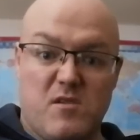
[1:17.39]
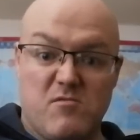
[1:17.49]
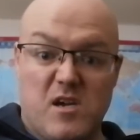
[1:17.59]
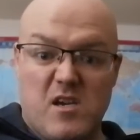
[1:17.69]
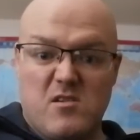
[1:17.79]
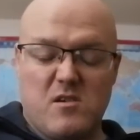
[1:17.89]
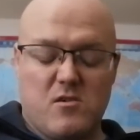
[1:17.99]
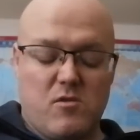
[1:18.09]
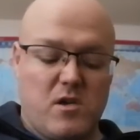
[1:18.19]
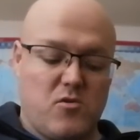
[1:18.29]
It was actually
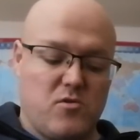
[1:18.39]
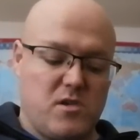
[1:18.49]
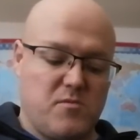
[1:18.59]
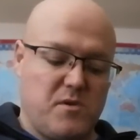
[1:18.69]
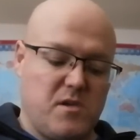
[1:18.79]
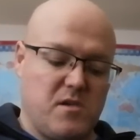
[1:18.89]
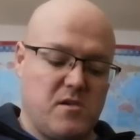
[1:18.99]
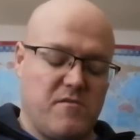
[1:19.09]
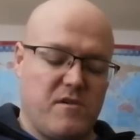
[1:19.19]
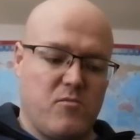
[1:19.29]
quite a good experience,
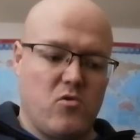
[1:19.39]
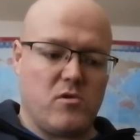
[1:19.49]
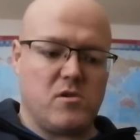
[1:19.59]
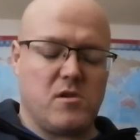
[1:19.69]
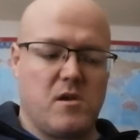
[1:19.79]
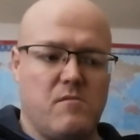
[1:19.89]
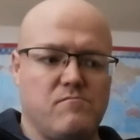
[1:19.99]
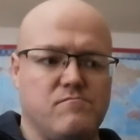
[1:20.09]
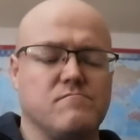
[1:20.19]
if I'm honest. I